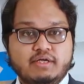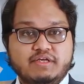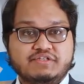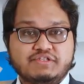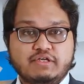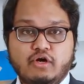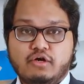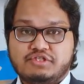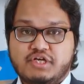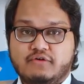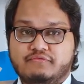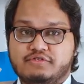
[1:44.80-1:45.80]
This is a lot
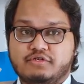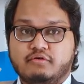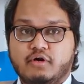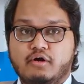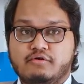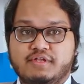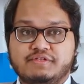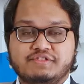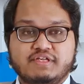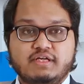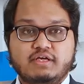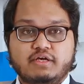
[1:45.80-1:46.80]
tougher to grow than
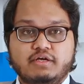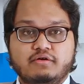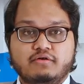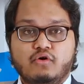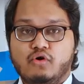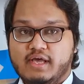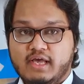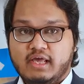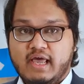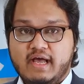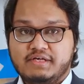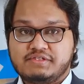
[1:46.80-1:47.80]
silicon or
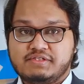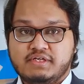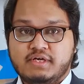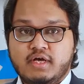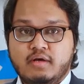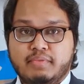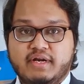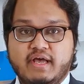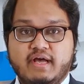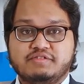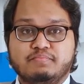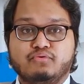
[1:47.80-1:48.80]
InGaAs, but it
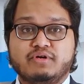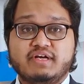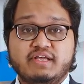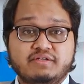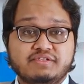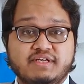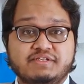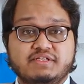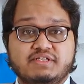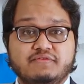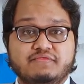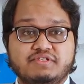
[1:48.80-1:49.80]
has brilliant
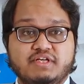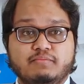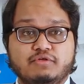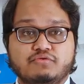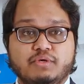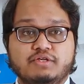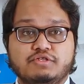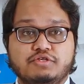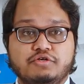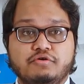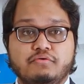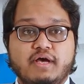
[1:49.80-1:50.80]
sensitivity between
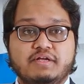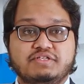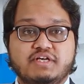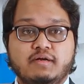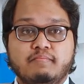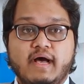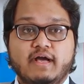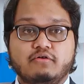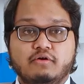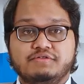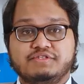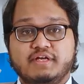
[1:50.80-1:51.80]
2 and 10
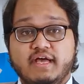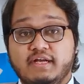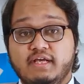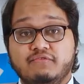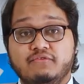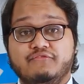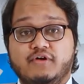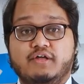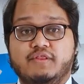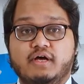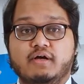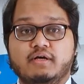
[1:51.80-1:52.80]
microns and even
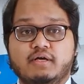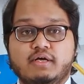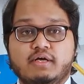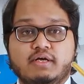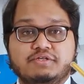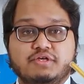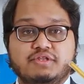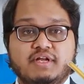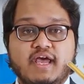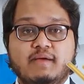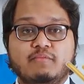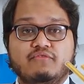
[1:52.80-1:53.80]
further. So the
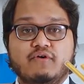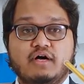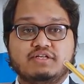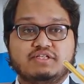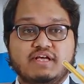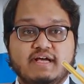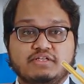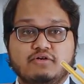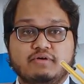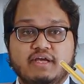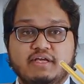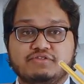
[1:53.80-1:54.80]
name of our
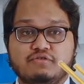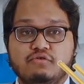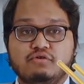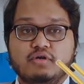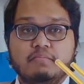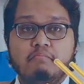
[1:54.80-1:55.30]
detector is called